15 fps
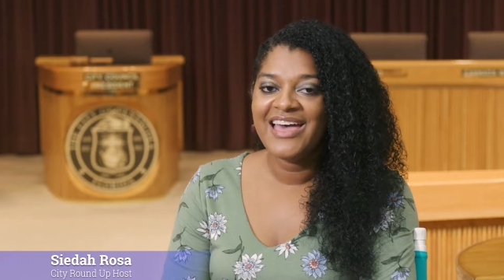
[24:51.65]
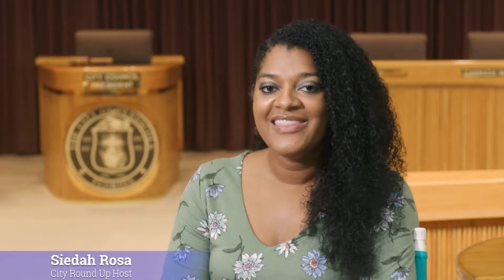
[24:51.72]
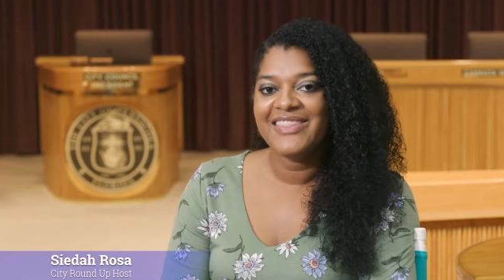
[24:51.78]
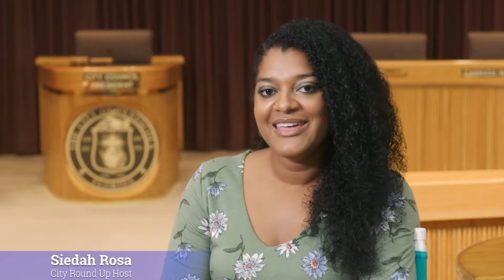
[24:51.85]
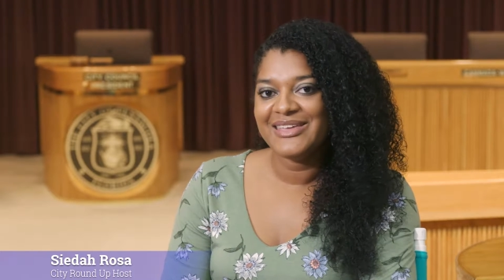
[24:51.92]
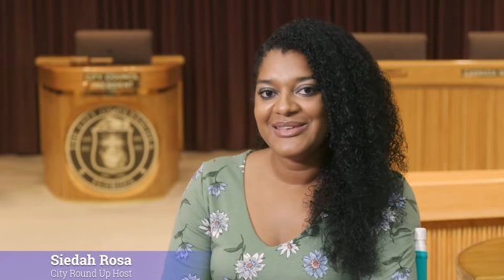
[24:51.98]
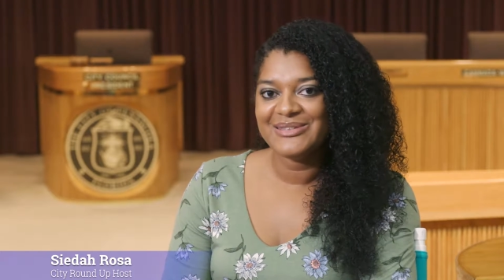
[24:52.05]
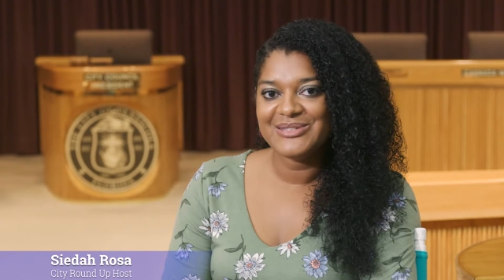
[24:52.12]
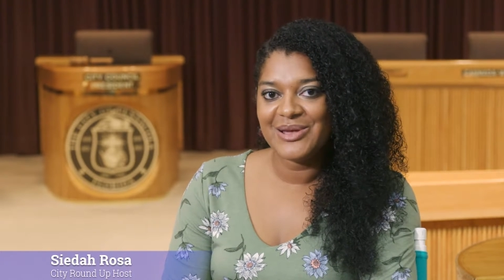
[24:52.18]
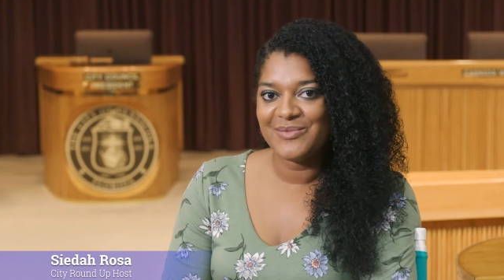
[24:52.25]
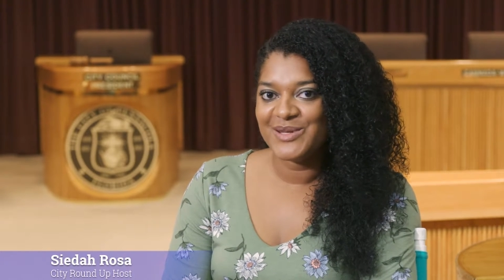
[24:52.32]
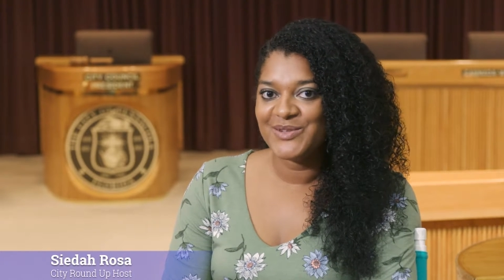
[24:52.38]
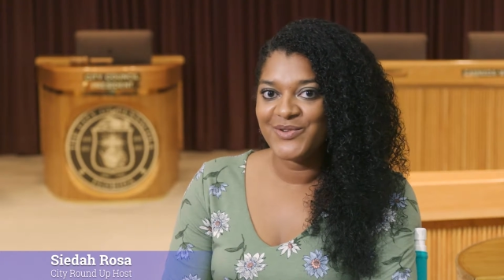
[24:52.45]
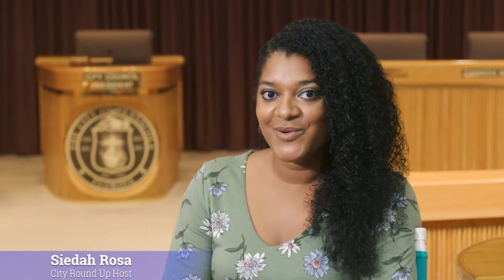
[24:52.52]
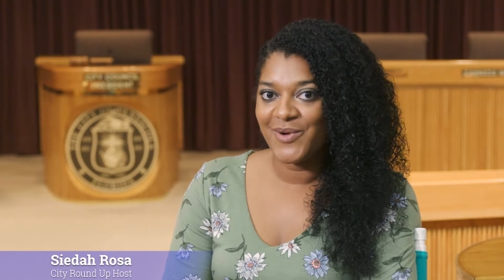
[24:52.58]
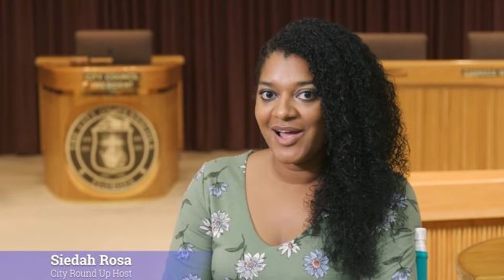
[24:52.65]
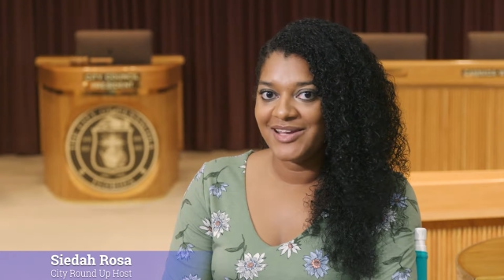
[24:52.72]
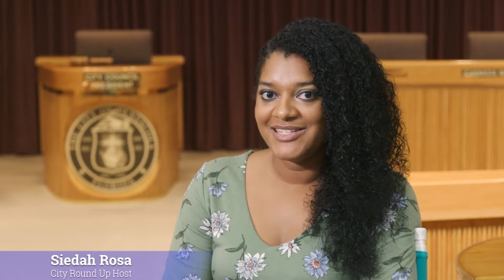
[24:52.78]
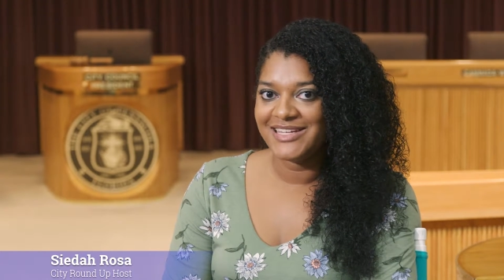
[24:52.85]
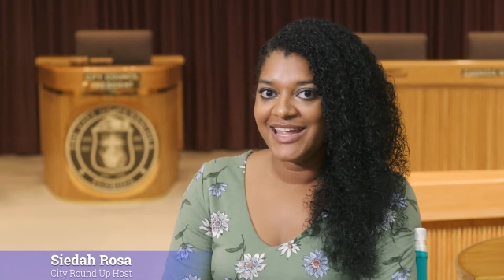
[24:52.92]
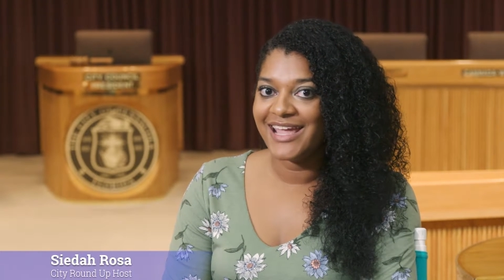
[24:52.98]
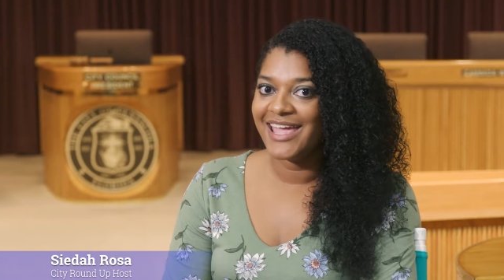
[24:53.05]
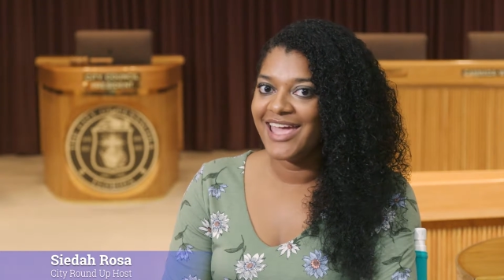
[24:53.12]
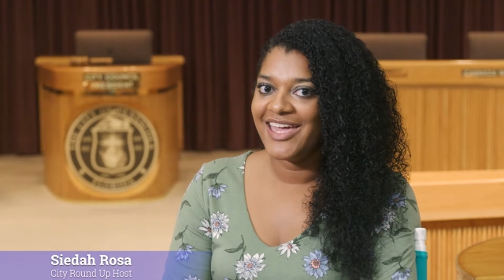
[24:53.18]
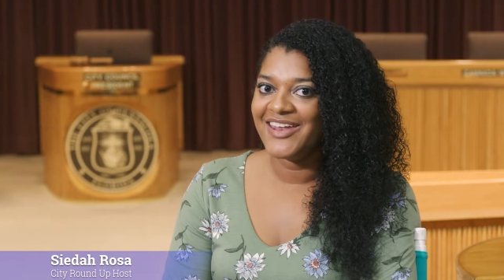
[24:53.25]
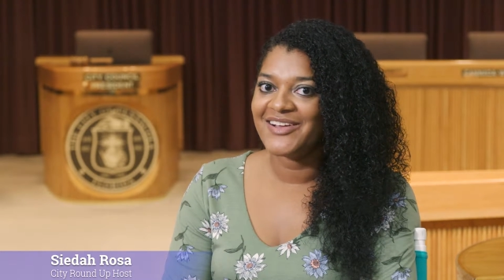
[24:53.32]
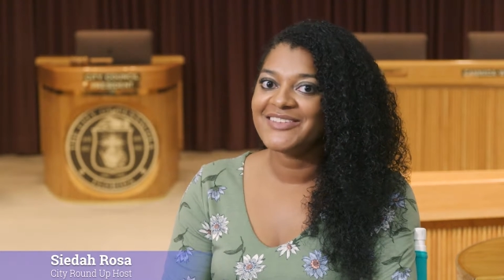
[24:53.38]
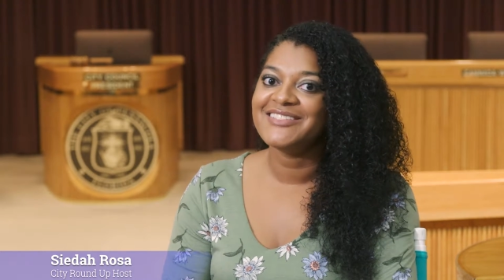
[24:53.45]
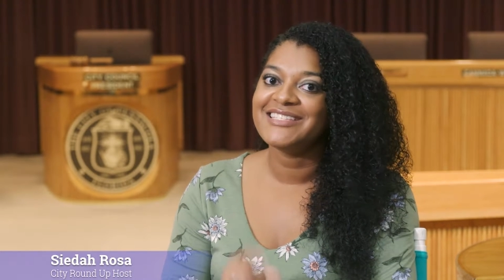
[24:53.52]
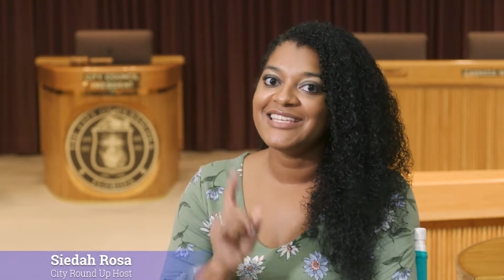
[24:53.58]
Thank you so much for watching, and
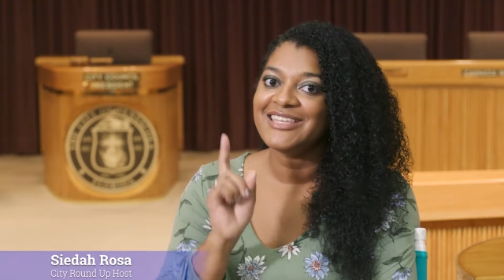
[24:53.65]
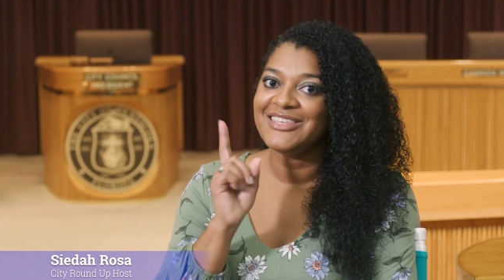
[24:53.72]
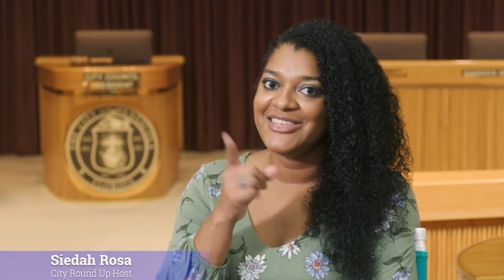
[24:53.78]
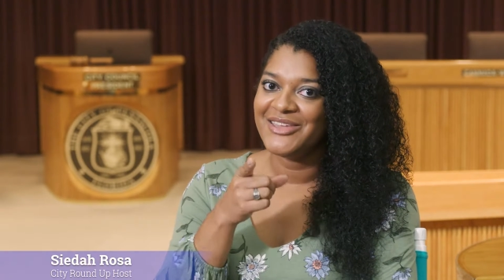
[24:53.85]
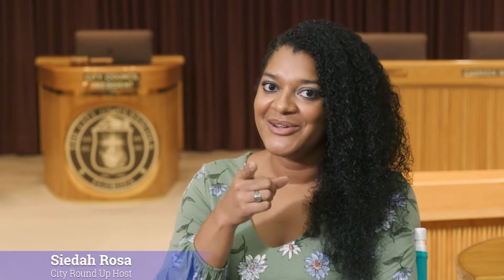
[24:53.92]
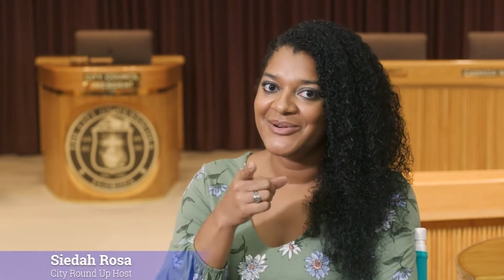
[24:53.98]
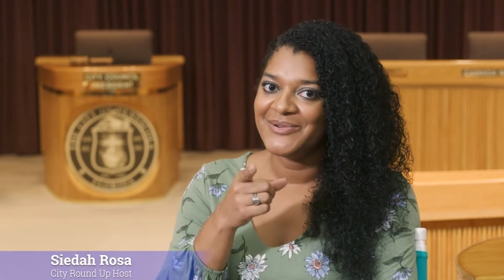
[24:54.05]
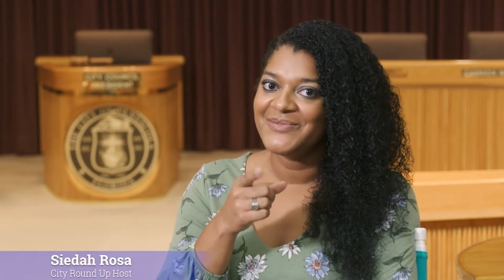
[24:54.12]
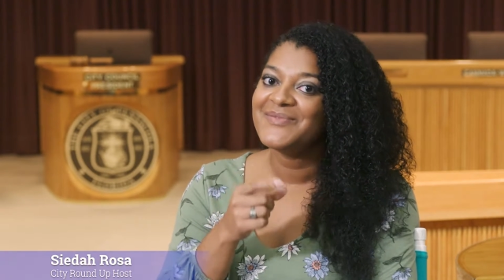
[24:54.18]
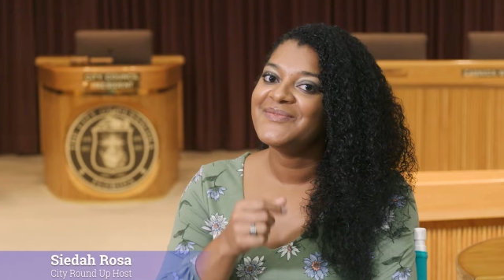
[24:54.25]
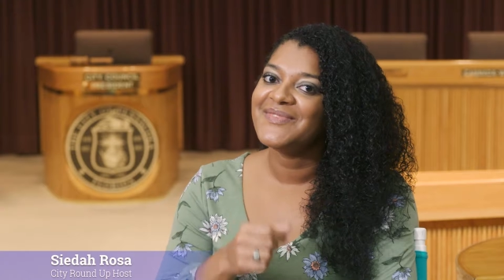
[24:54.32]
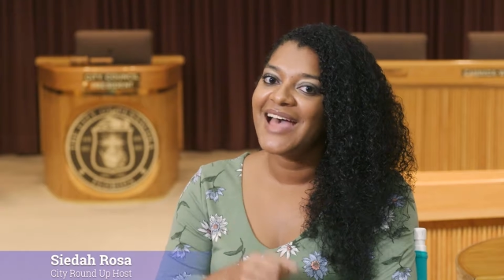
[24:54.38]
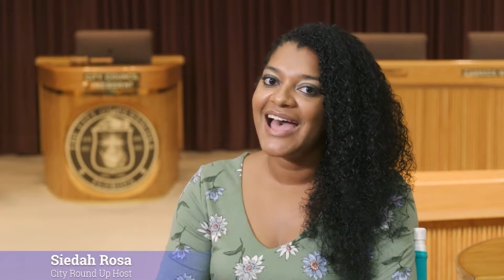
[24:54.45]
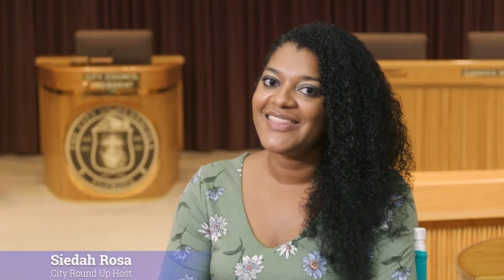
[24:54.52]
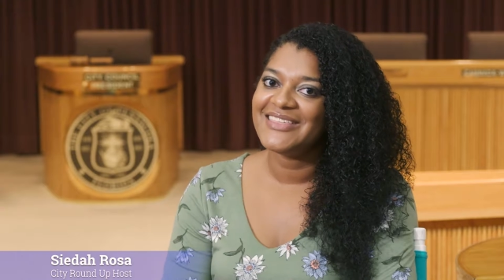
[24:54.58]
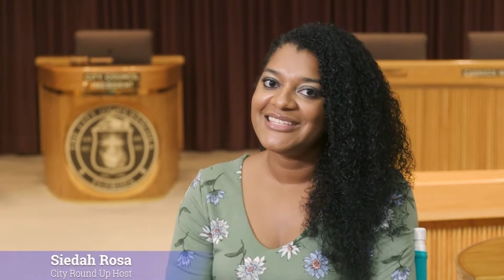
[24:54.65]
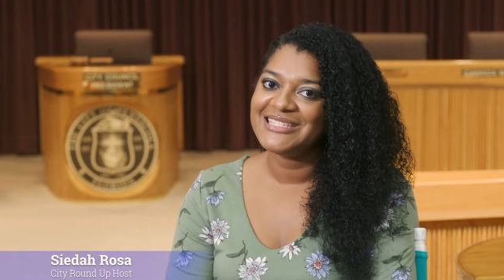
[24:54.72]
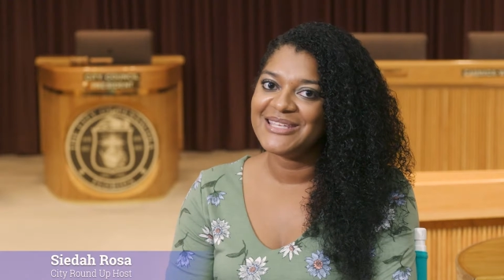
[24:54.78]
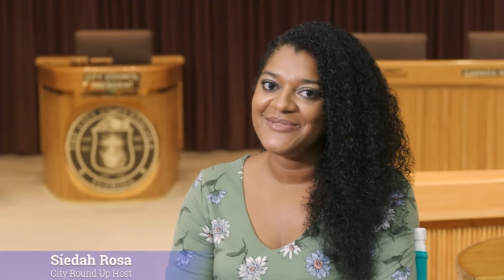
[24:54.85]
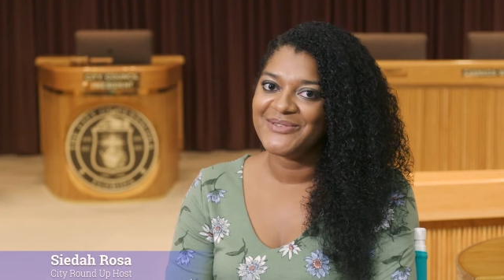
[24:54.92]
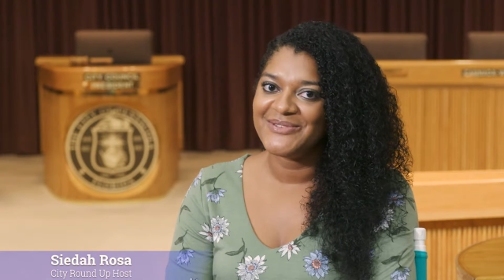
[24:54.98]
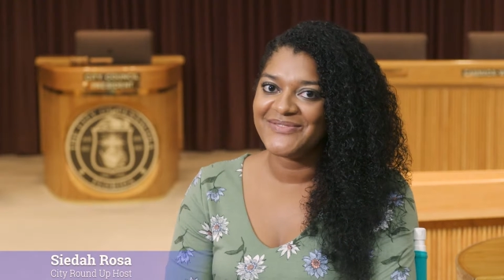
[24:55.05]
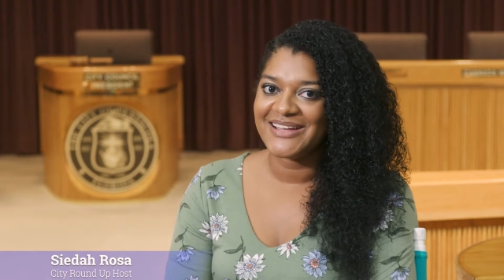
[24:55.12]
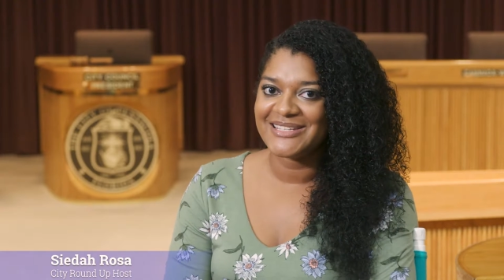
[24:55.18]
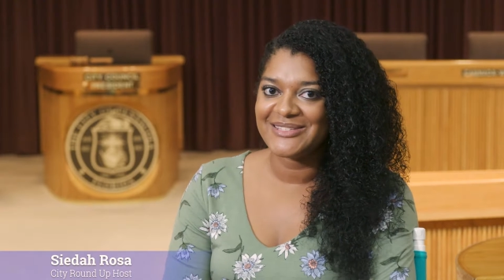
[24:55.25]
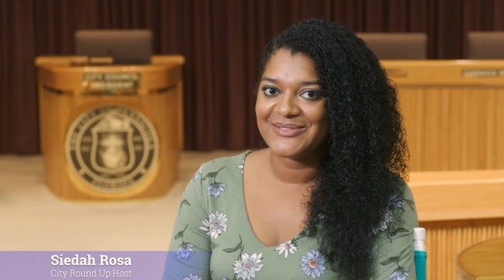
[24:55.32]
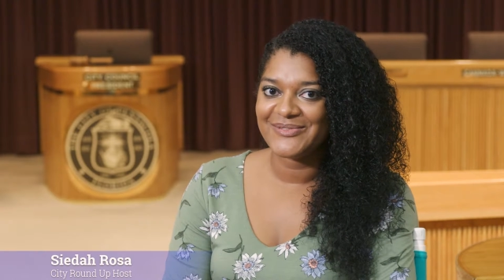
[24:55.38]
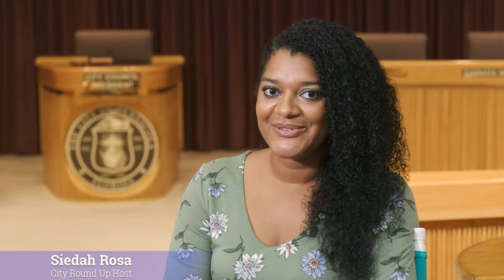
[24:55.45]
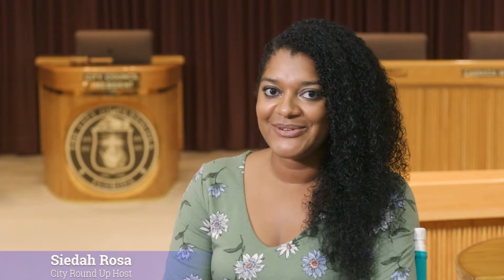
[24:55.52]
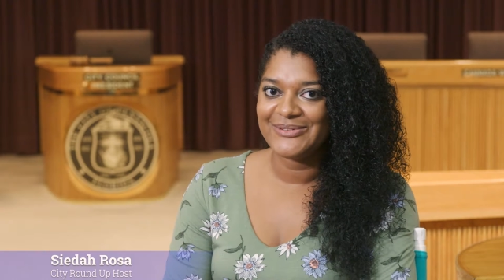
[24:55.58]
I'll see you at the Seafood
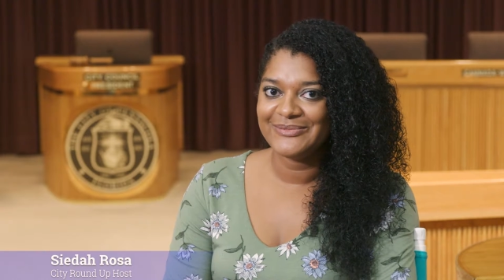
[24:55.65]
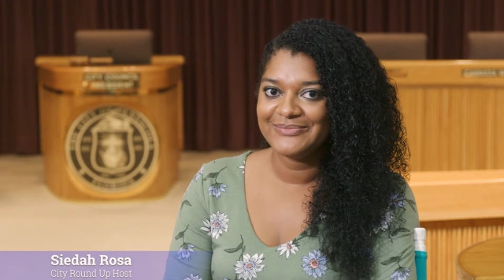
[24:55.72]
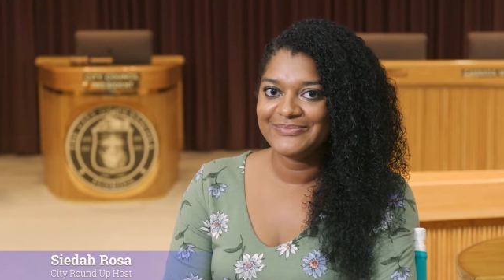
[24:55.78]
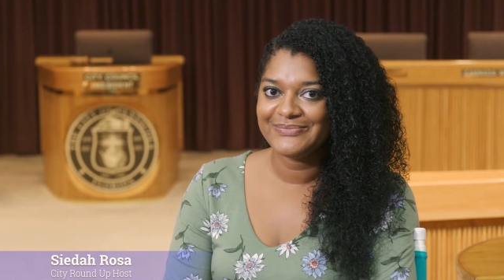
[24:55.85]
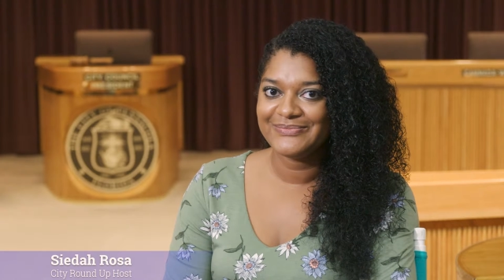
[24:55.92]
Festival.